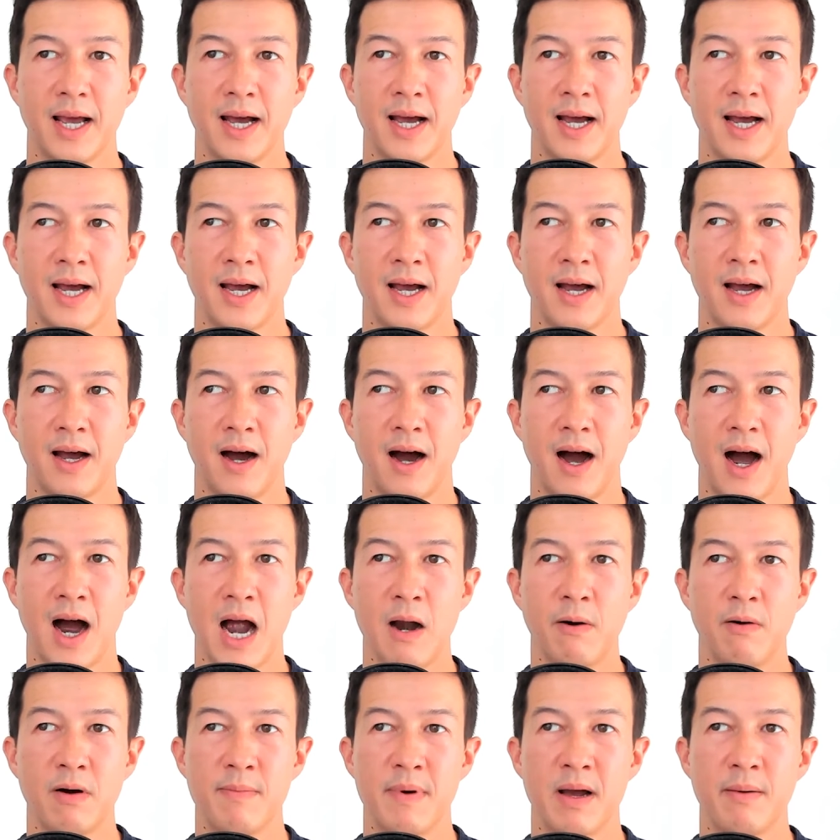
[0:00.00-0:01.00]

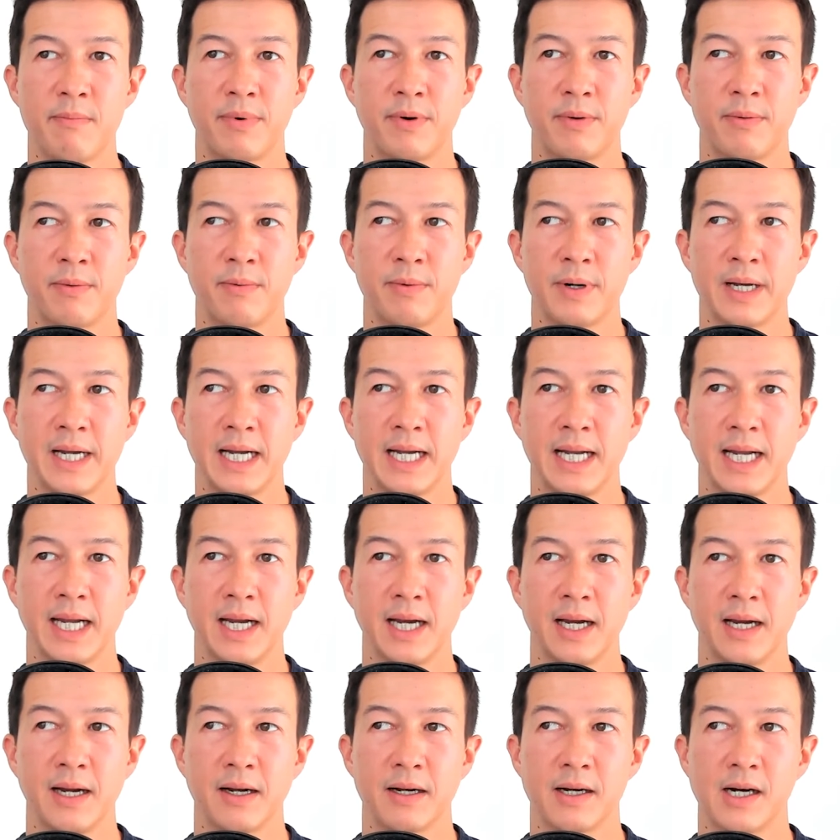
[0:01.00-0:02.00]
I remember
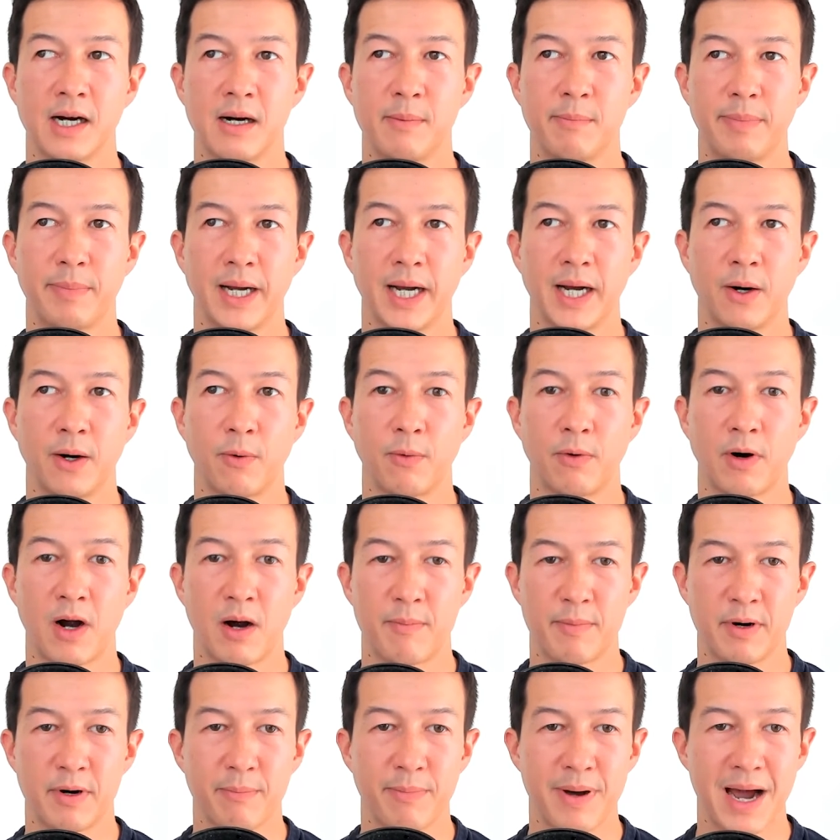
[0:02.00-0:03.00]
reading about
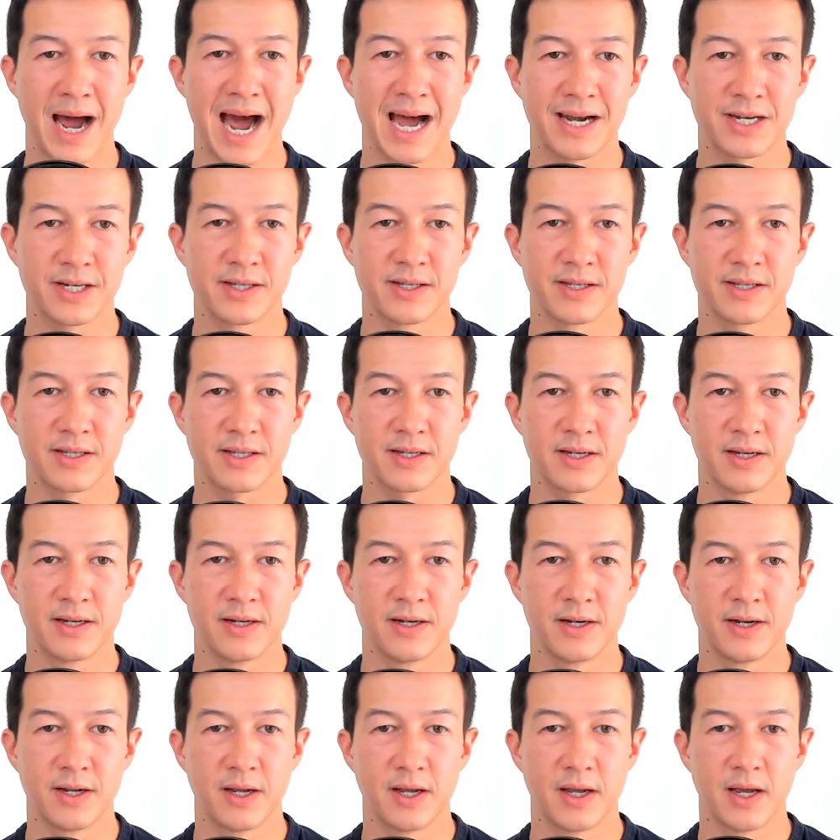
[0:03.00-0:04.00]
Robert
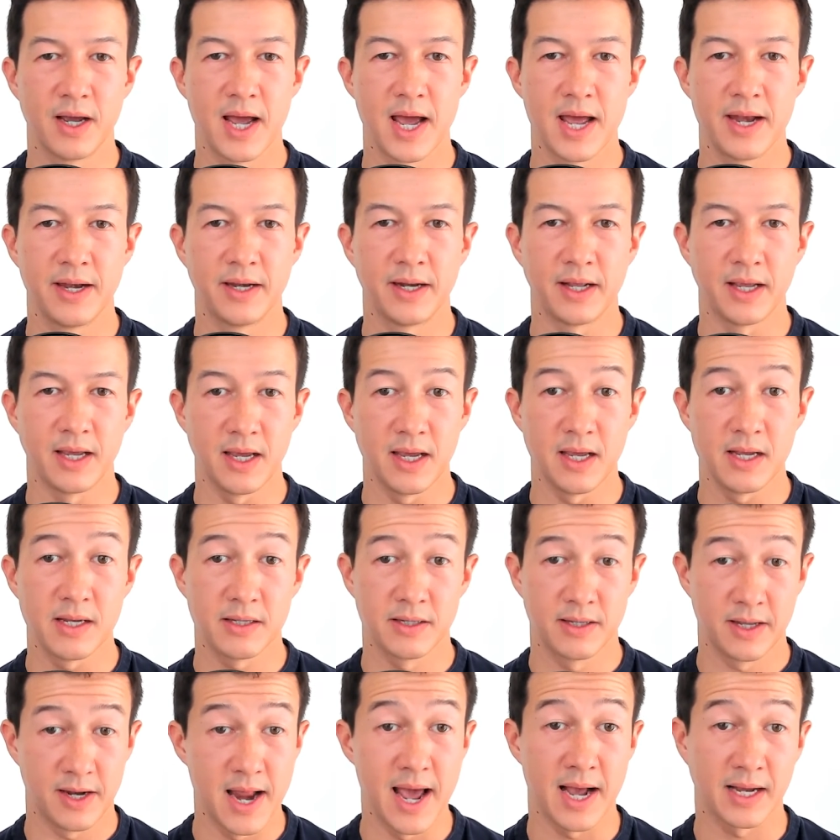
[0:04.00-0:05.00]
Pattinson, and
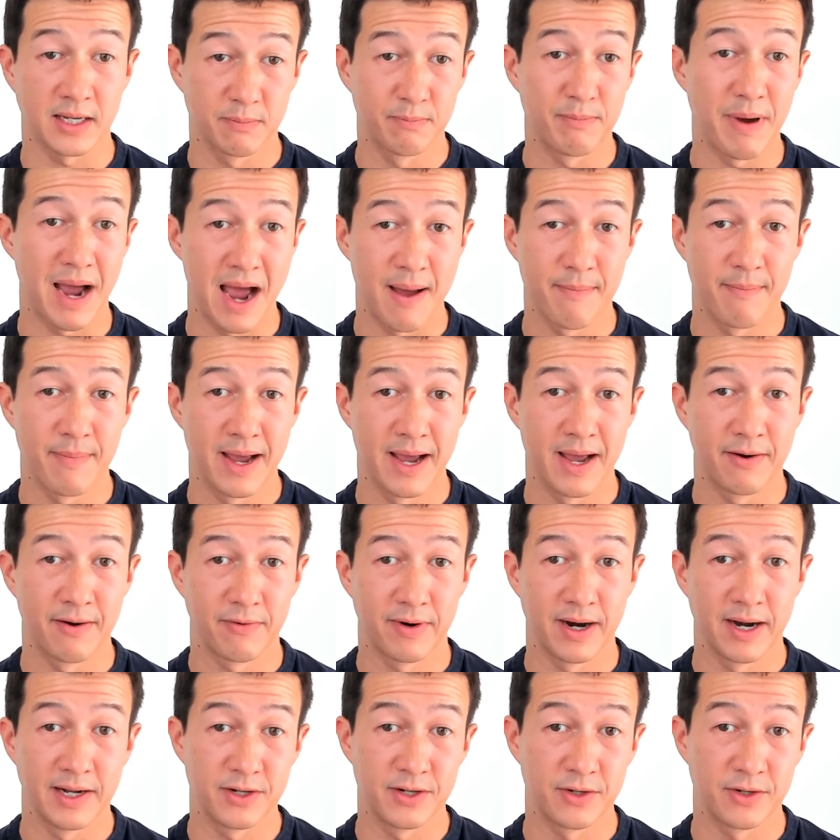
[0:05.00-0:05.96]
he's the next Batman, right?